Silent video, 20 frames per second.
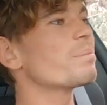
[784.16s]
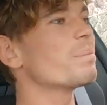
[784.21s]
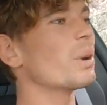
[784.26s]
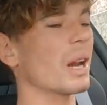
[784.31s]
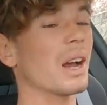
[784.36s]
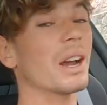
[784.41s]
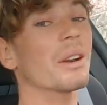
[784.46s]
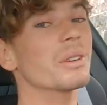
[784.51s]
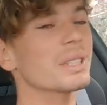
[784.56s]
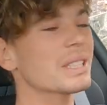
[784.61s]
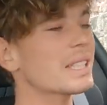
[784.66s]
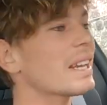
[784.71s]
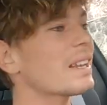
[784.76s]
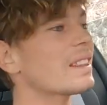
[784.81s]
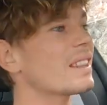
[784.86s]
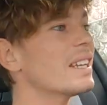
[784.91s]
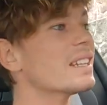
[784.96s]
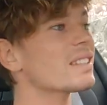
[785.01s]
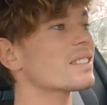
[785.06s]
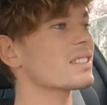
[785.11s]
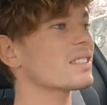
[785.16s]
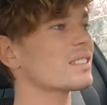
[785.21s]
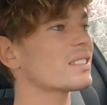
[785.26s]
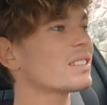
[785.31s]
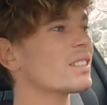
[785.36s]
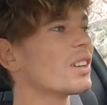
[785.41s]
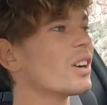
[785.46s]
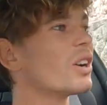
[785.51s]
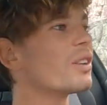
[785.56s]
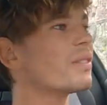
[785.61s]
but I would take this
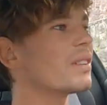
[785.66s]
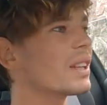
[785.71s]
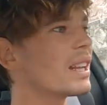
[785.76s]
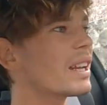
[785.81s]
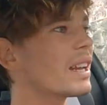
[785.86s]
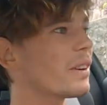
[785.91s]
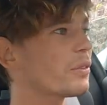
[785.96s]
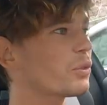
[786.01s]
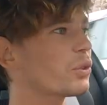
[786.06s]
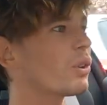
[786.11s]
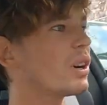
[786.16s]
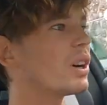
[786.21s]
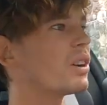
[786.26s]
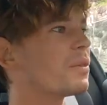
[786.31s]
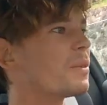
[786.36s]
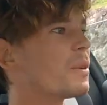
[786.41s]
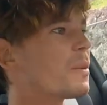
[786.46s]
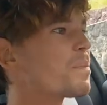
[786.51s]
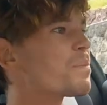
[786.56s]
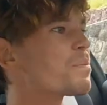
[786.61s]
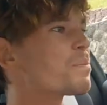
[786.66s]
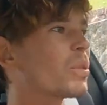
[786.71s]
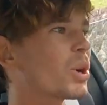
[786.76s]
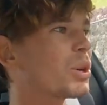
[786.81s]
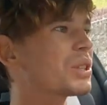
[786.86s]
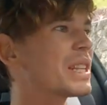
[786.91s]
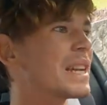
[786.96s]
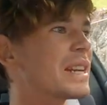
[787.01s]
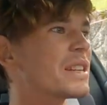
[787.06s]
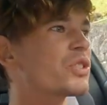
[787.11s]
over the F12
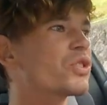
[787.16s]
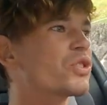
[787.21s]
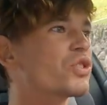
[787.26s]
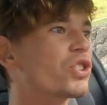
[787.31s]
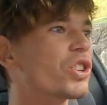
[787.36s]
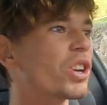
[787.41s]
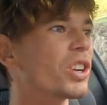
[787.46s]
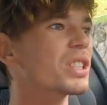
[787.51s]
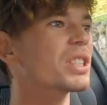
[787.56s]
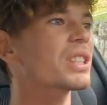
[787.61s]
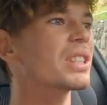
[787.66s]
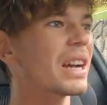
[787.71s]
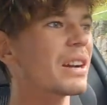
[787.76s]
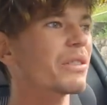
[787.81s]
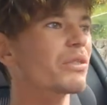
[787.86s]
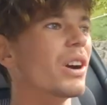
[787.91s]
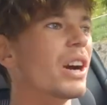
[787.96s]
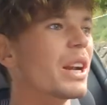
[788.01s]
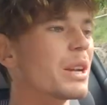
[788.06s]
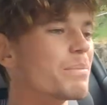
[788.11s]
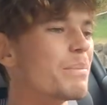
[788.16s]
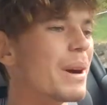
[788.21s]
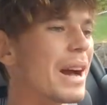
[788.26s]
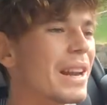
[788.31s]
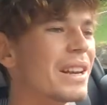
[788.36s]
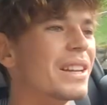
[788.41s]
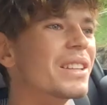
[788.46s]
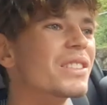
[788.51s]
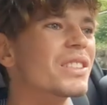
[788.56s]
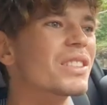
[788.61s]
because it has just that right
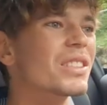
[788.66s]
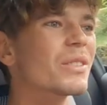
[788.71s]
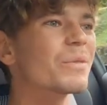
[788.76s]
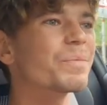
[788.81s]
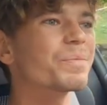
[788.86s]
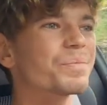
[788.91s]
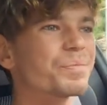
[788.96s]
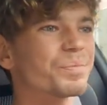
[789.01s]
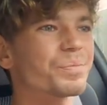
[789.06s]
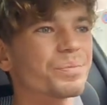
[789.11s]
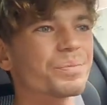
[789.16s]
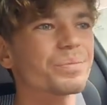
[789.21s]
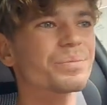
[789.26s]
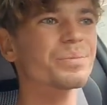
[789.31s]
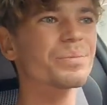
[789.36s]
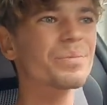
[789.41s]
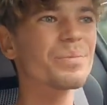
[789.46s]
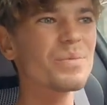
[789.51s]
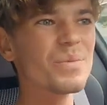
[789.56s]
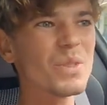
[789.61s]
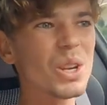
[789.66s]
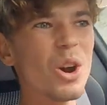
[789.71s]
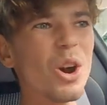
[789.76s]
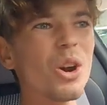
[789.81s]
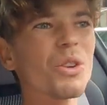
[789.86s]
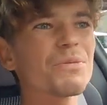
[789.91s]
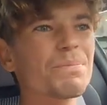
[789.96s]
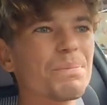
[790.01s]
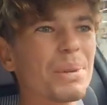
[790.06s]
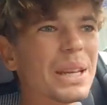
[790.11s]
balance
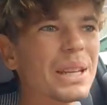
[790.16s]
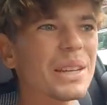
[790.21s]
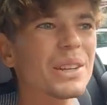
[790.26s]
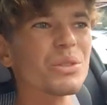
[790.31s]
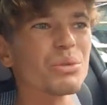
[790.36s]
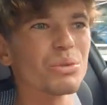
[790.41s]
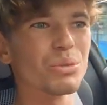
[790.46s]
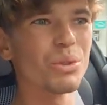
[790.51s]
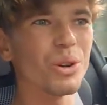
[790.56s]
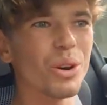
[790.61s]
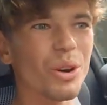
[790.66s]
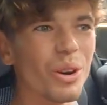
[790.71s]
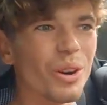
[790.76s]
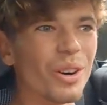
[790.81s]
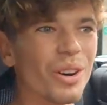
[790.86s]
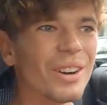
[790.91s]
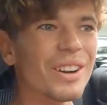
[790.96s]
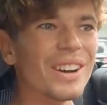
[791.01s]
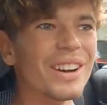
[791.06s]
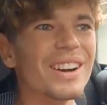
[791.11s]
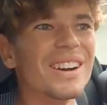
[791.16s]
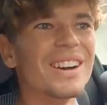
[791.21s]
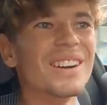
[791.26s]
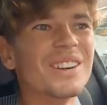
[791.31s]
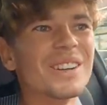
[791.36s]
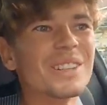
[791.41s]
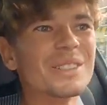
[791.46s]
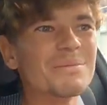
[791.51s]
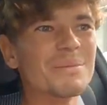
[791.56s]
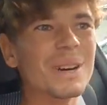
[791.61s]
of being raw,
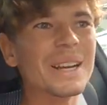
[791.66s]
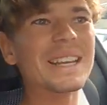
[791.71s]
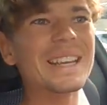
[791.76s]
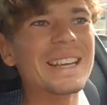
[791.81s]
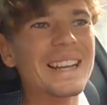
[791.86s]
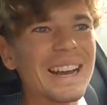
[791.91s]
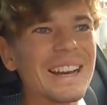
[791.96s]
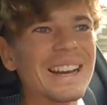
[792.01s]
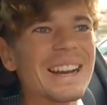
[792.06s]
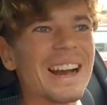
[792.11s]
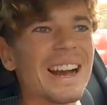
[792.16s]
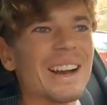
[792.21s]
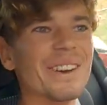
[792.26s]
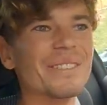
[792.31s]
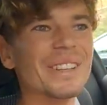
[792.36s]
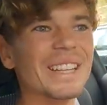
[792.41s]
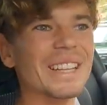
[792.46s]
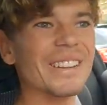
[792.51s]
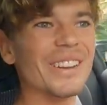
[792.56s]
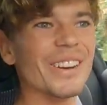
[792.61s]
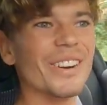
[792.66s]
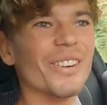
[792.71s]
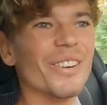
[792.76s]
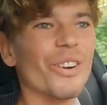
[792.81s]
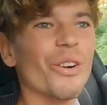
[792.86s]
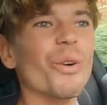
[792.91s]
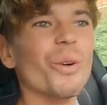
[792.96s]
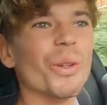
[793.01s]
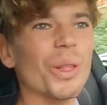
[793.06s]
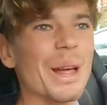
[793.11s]
but yet having
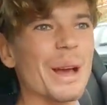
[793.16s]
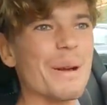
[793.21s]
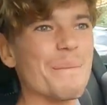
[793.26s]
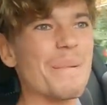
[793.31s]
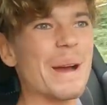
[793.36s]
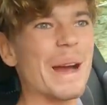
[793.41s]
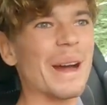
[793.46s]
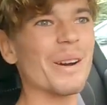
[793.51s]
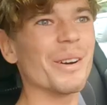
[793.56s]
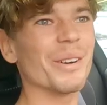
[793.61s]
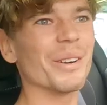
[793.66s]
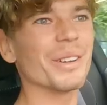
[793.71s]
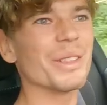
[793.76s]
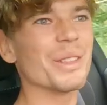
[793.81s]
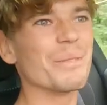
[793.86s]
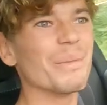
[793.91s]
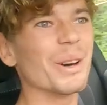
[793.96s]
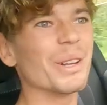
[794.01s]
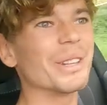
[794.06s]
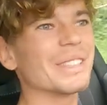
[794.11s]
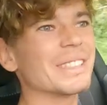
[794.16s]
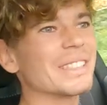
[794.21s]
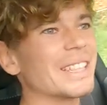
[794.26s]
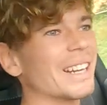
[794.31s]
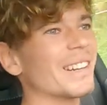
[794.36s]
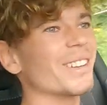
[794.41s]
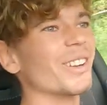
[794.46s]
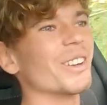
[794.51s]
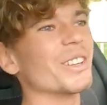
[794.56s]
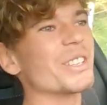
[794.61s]
all that power and the modern
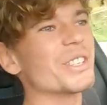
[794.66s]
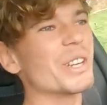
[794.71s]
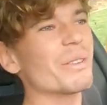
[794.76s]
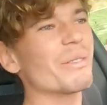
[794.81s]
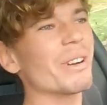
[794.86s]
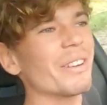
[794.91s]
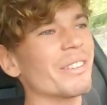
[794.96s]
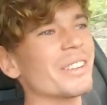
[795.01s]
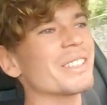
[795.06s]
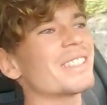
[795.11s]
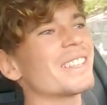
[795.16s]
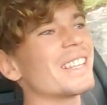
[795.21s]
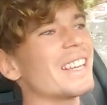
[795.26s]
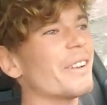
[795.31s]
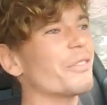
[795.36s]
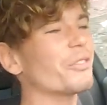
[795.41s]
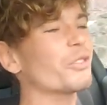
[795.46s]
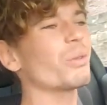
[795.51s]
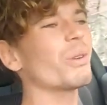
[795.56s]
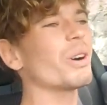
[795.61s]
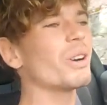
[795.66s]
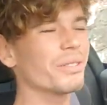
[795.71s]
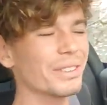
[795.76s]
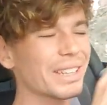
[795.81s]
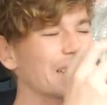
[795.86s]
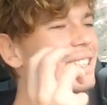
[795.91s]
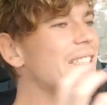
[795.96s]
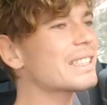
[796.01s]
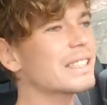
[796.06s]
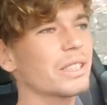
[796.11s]
technology. Whereas the F12,
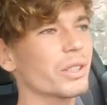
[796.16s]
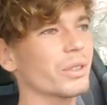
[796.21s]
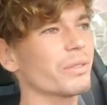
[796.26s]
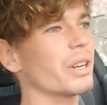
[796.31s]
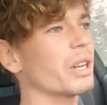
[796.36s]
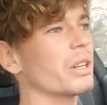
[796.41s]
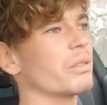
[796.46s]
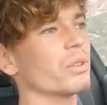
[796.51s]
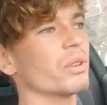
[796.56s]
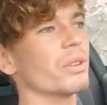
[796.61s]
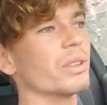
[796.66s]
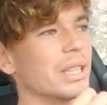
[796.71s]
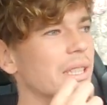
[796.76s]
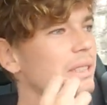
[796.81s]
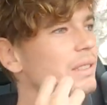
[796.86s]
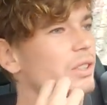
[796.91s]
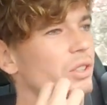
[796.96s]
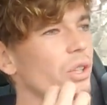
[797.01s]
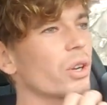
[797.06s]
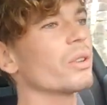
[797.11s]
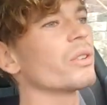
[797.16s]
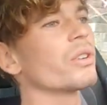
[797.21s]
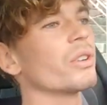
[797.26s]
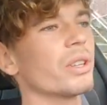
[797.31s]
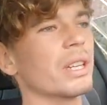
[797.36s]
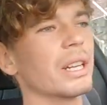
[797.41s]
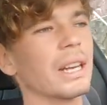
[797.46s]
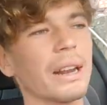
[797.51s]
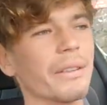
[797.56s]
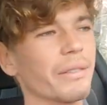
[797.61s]
it is still very raw and it's so
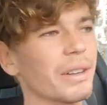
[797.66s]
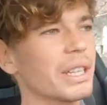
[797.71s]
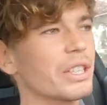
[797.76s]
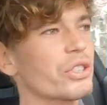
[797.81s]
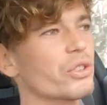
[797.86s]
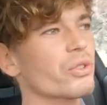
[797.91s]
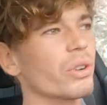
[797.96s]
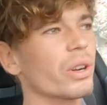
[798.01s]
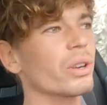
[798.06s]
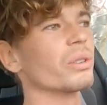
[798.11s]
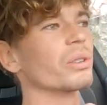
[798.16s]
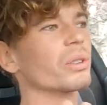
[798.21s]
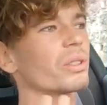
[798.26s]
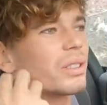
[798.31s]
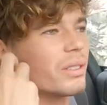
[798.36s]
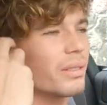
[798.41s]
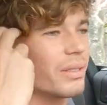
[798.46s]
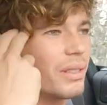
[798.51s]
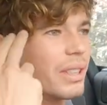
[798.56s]
good. And I really struggled